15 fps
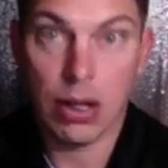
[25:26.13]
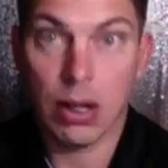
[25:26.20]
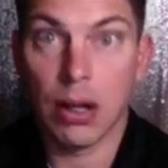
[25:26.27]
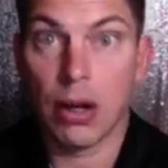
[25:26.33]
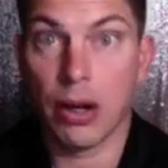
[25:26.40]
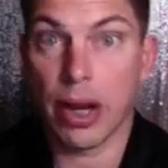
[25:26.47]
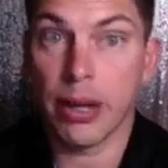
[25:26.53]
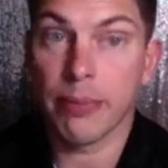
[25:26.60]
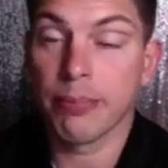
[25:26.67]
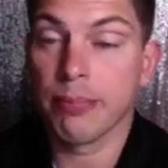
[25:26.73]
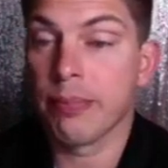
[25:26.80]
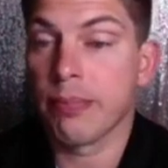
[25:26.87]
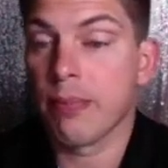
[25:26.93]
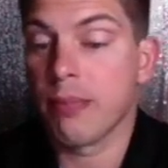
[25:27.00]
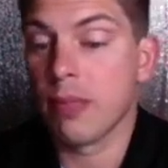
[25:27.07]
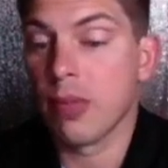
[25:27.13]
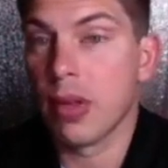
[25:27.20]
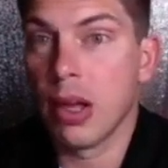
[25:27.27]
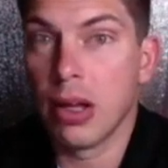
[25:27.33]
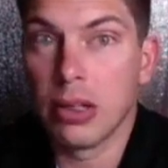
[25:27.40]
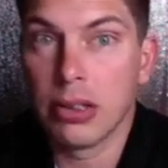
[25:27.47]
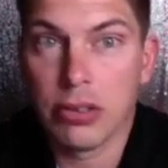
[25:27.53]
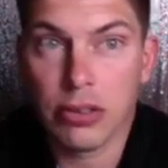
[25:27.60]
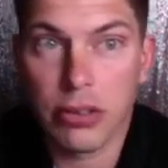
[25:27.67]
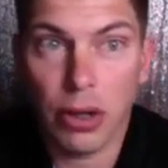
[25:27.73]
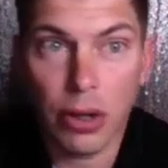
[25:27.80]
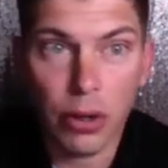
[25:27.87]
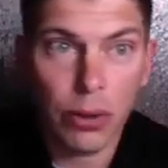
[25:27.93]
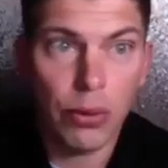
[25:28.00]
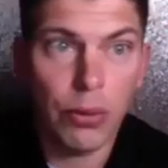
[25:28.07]
Okay,
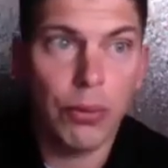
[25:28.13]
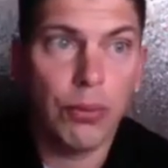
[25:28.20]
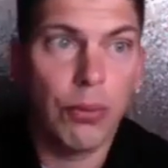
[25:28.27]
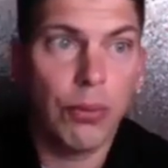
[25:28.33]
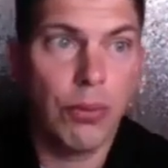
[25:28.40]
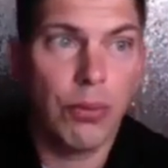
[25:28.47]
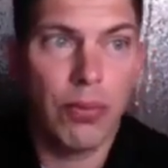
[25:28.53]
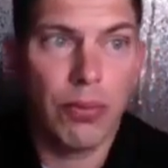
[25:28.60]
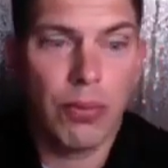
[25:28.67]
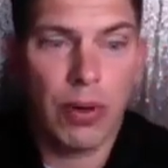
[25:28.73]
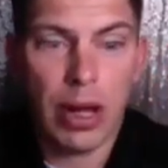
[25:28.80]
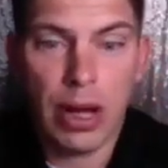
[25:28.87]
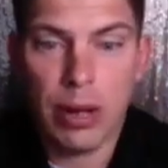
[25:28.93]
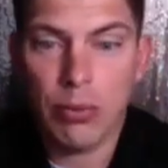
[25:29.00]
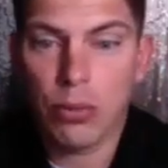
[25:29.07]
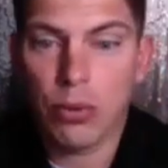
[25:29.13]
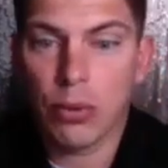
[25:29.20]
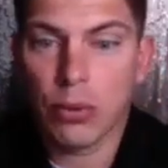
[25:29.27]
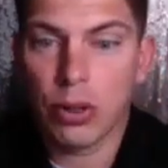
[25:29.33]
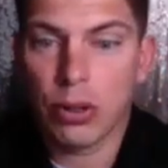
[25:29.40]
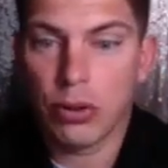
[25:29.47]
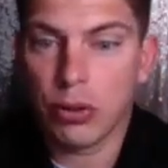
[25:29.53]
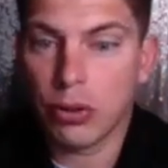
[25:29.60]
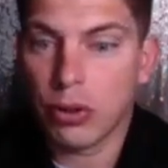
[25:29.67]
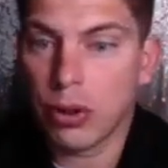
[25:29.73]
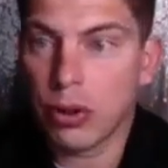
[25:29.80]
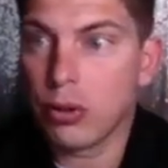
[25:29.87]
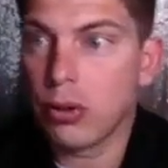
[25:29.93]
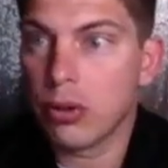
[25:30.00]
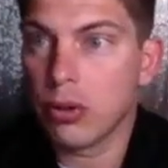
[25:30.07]
so I'm going to
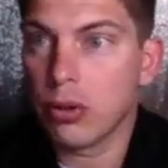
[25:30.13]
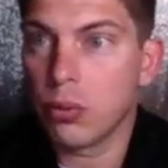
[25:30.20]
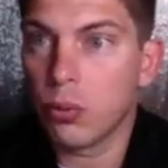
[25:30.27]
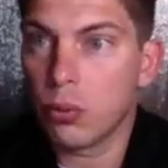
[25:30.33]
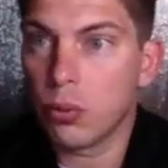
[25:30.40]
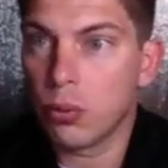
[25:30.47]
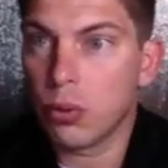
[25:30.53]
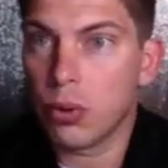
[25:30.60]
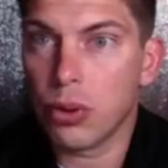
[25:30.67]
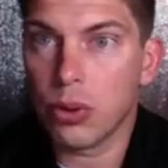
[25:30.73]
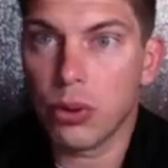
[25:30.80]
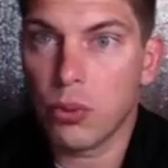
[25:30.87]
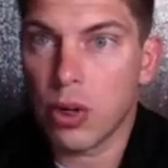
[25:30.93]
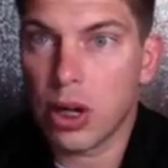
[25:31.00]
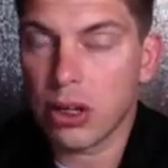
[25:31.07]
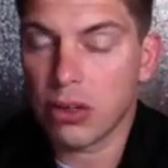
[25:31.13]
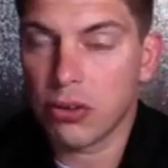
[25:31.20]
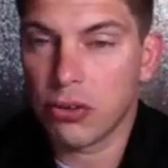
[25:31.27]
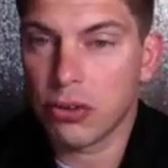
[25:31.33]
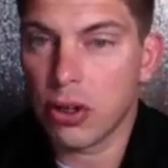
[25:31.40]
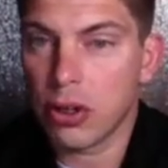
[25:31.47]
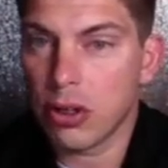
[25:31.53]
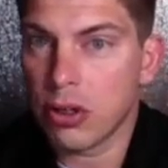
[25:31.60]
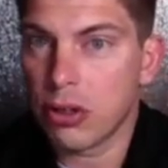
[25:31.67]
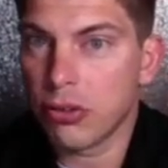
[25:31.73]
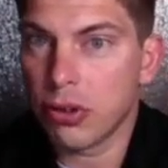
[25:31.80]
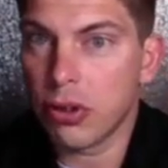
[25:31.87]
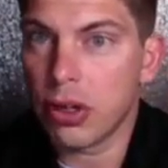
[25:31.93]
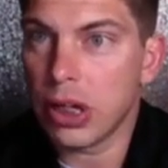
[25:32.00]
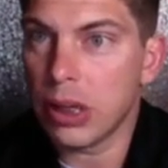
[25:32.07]
go to the Royal Rock Stars
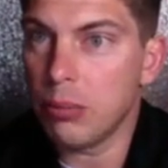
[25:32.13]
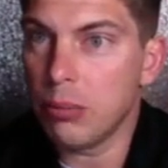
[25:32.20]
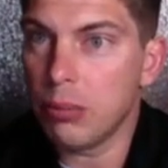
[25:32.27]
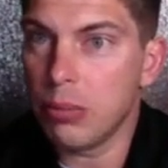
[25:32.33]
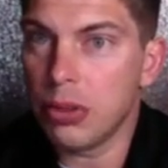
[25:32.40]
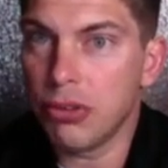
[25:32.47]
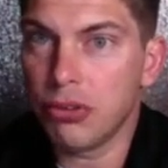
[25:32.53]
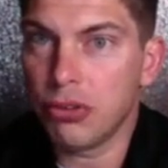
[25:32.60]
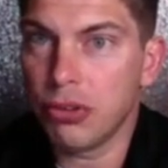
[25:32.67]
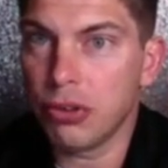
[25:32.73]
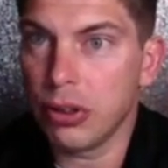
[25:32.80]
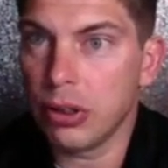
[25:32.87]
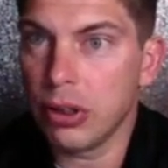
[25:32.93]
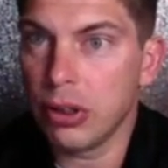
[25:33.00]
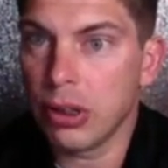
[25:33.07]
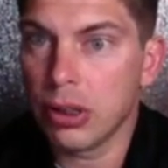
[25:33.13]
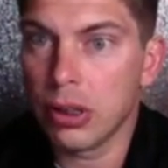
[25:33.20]
on a mission